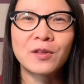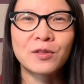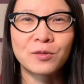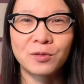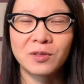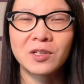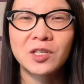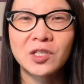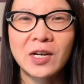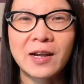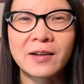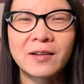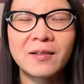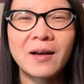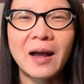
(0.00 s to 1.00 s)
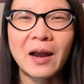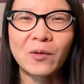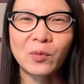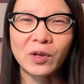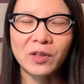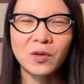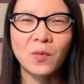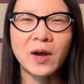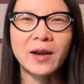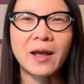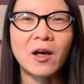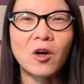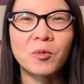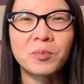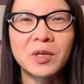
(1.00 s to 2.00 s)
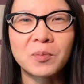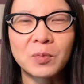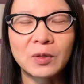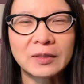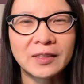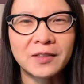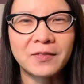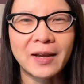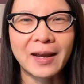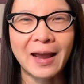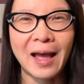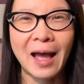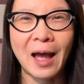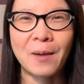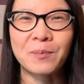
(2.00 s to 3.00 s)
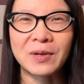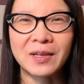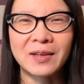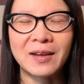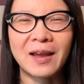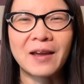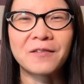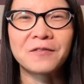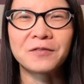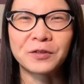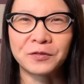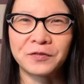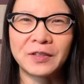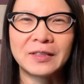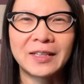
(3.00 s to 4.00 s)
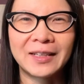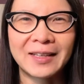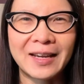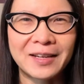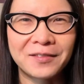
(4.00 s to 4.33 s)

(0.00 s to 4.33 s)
Through this channel, I really want to help people live a happy and fulfilling life.